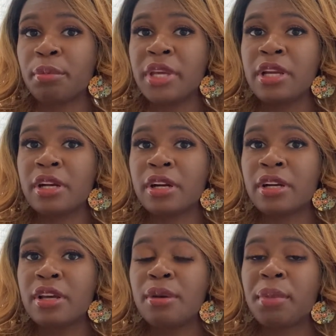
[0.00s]

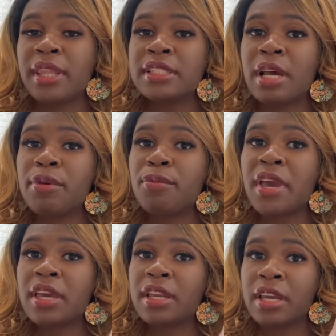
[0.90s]
here, by the time you
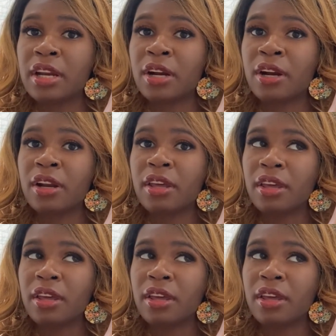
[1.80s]
make it here,